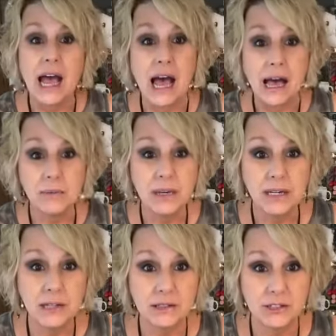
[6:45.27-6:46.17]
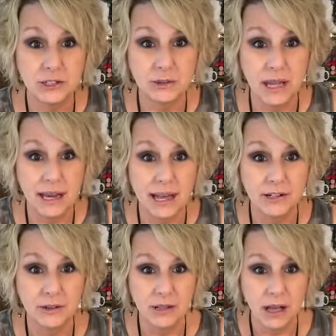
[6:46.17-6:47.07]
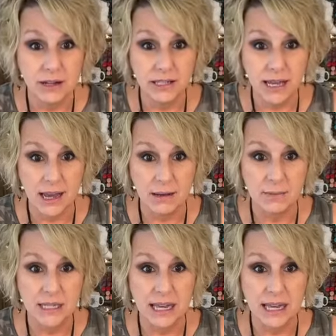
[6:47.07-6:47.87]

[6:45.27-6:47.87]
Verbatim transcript: I'm going to do like I do a lot of the times,